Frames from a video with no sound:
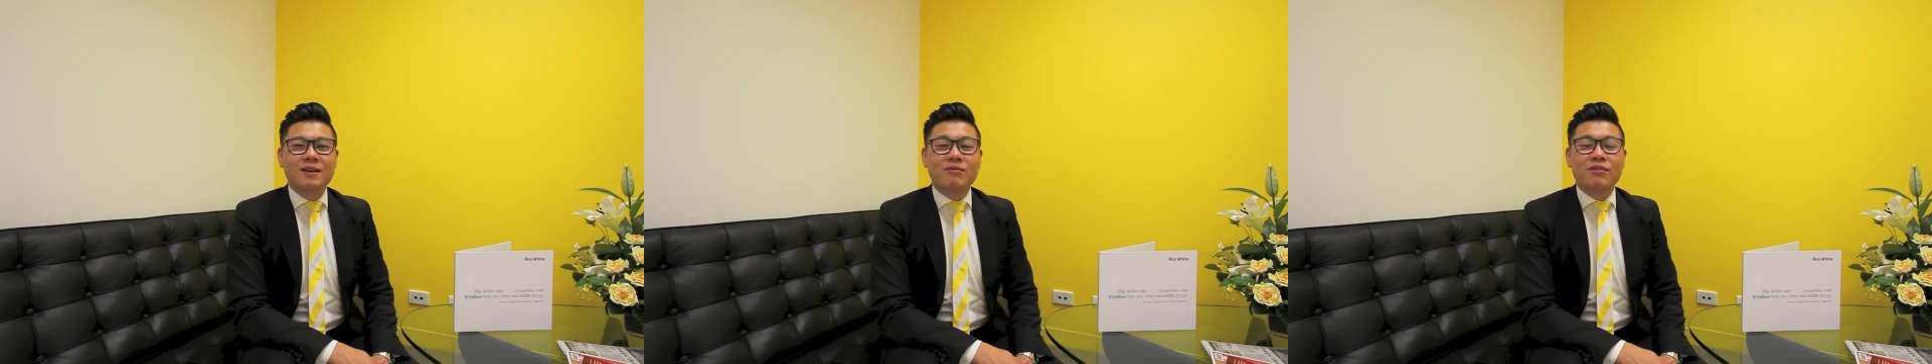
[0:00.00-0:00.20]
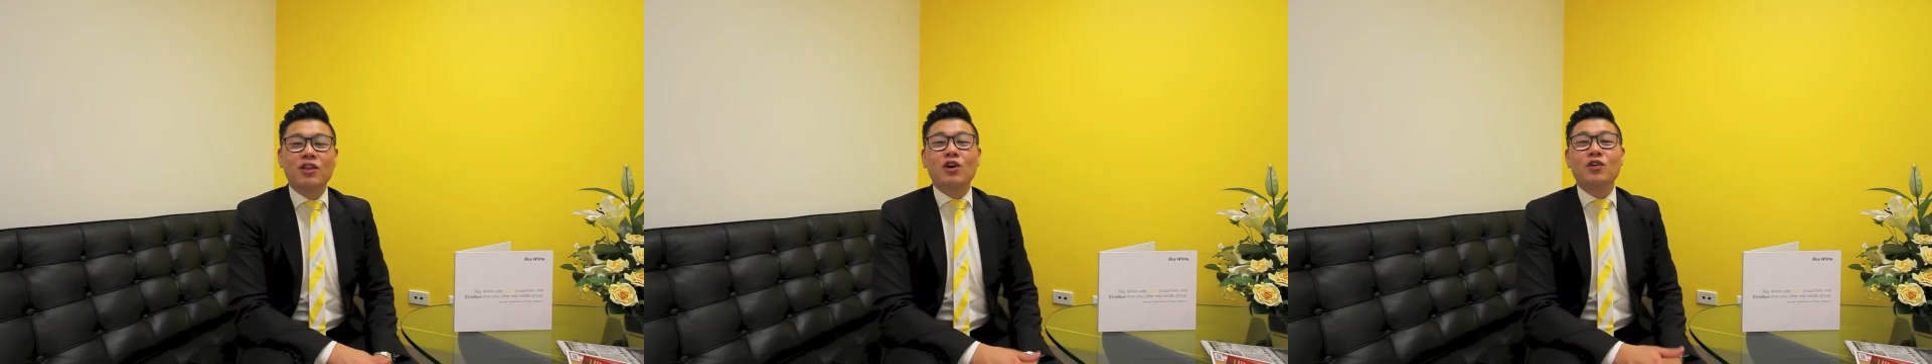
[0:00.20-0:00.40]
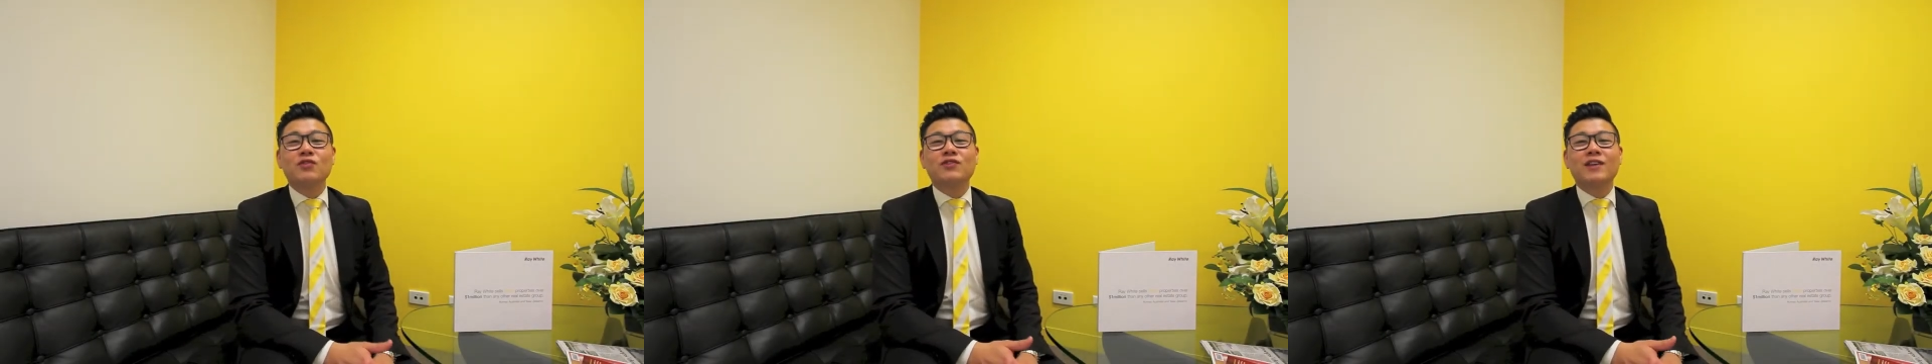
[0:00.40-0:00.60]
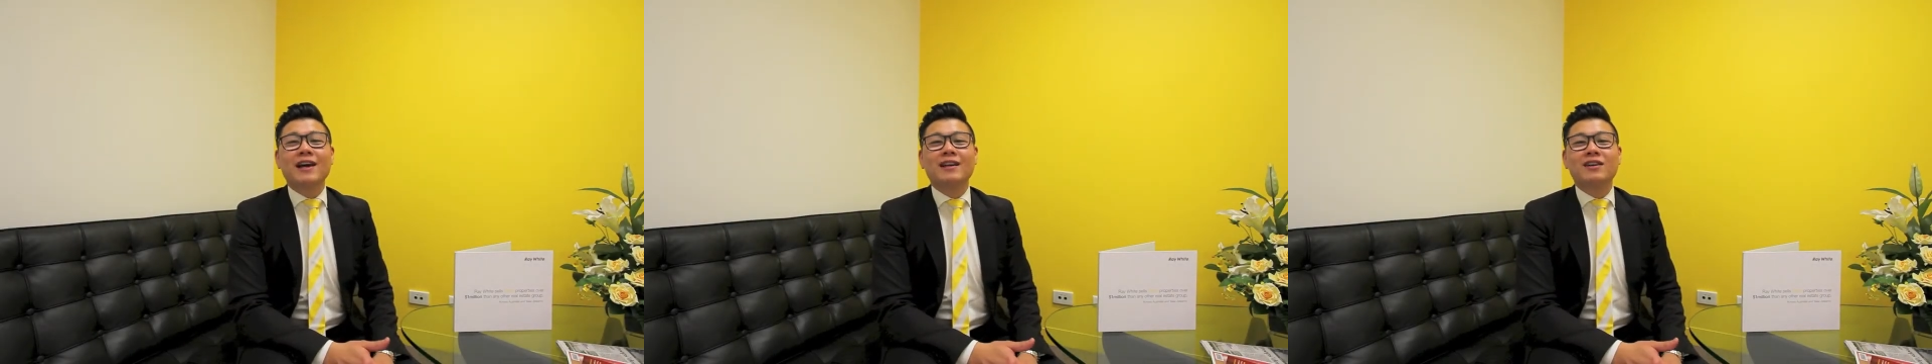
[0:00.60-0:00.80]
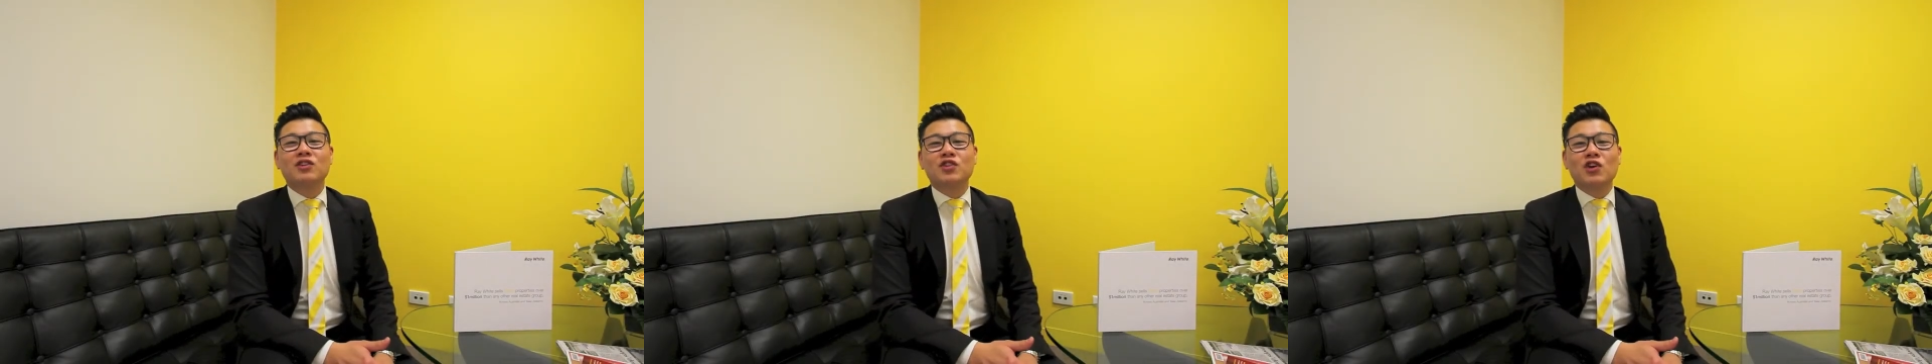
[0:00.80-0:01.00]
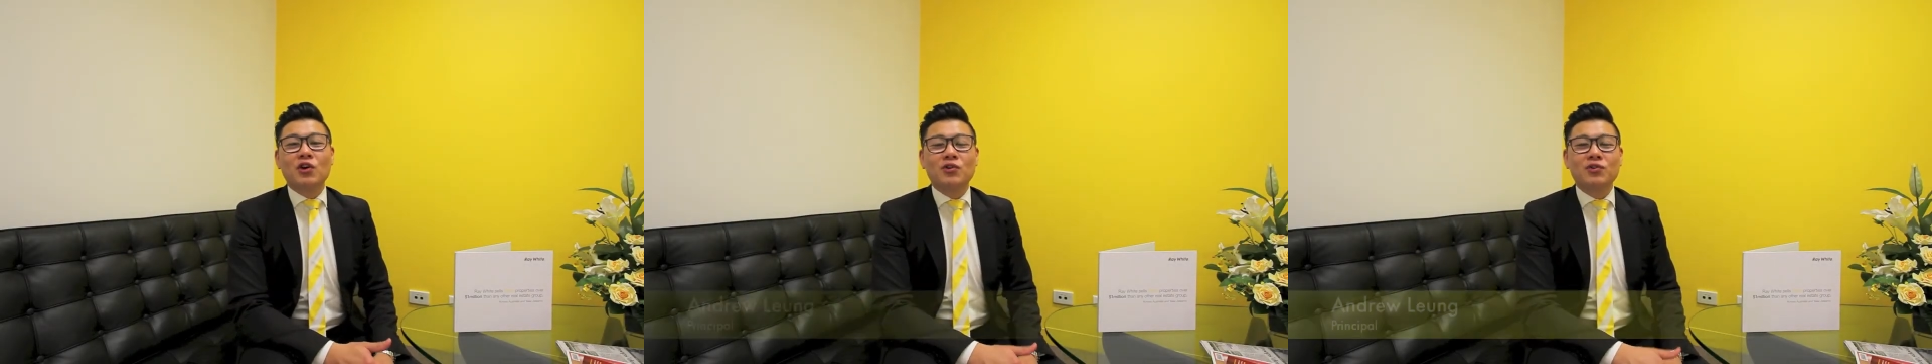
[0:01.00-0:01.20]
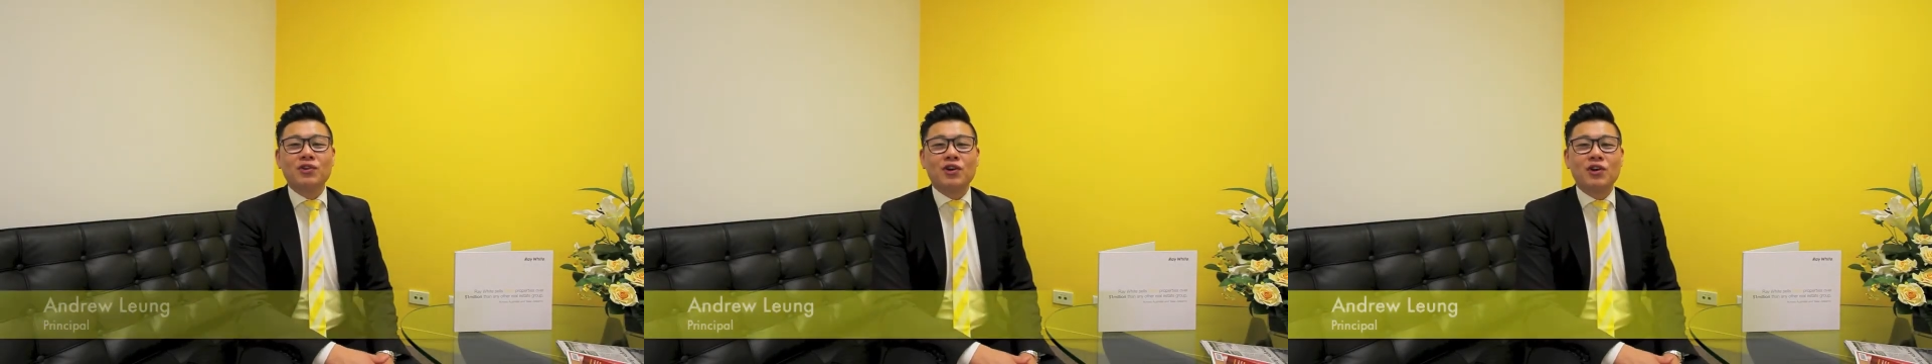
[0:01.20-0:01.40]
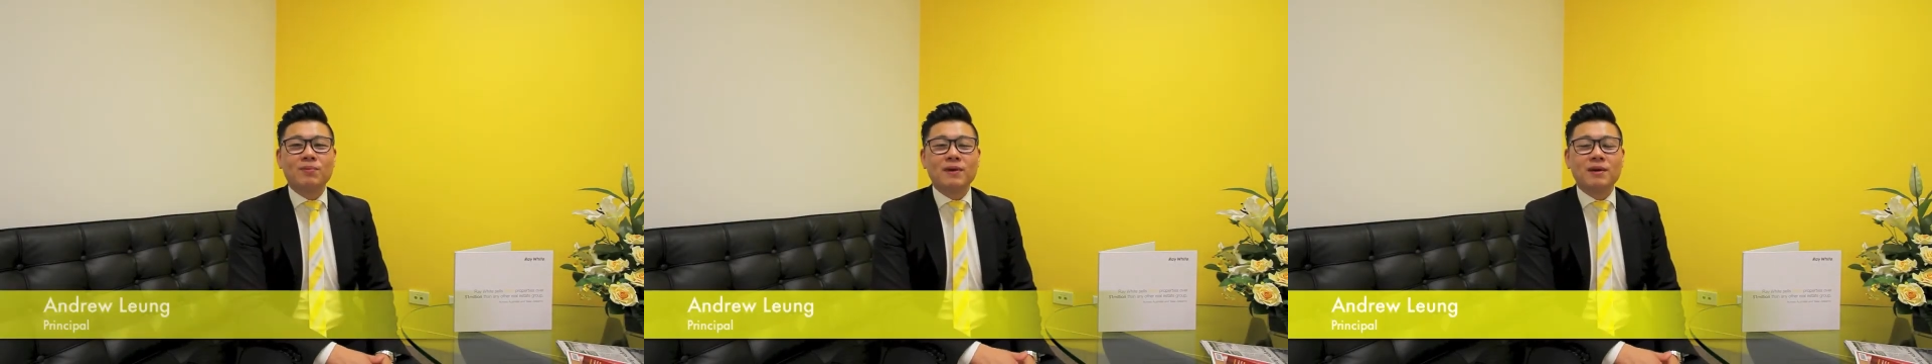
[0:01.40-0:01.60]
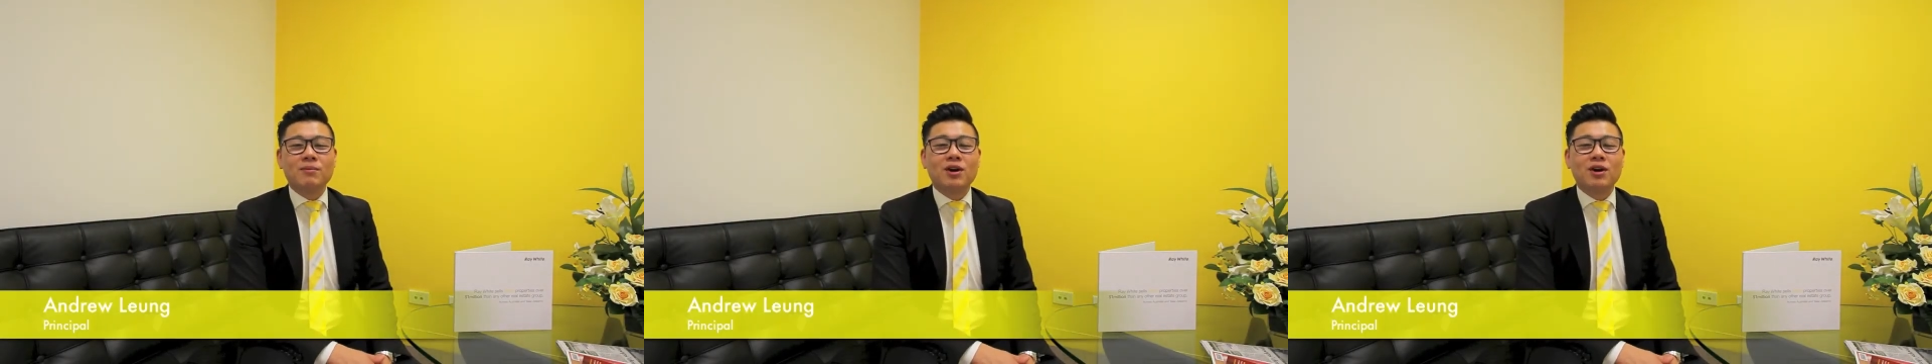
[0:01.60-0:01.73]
For those that don't know me,